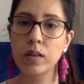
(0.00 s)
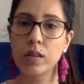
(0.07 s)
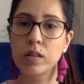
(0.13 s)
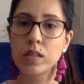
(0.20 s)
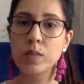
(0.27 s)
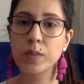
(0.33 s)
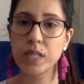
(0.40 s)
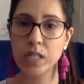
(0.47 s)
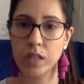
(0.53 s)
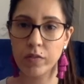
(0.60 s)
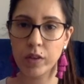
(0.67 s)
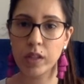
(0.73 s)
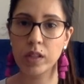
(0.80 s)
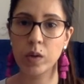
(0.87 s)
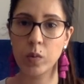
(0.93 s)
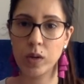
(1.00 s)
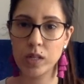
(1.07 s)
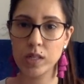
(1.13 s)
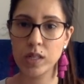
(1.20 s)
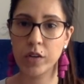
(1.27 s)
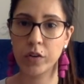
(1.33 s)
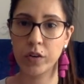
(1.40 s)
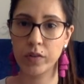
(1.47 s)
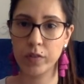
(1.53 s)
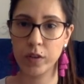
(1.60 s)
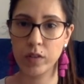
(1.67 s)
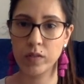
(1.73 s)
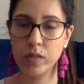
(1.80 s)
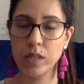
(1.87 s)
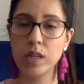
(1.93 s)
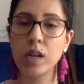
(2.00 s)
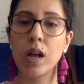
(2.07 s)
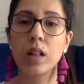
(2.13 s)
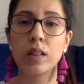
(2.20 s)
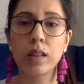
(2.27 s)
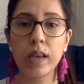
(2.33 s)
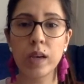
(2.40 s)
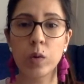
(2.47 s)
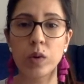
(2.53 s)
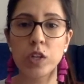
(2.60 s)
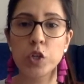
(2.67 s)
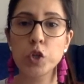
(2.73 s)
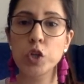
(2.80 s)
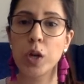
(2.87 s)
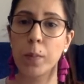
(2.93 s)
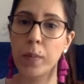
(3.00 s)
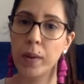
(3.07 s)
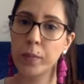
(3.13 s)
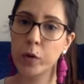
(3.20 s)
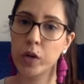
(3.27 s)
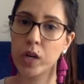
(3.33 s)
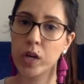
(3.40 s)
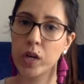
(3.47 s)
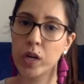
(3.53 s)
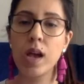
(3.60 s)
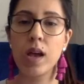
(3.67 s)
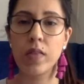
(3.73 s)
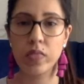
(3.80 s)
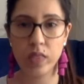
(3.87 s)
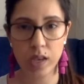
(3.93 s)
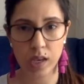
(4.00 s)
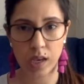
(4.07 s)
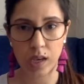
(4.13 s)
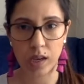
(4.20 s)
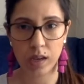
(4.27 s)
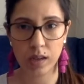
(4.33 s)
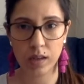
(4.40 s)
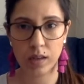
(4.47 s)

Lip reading: specifically ones that are involved in language, memory, and thinking.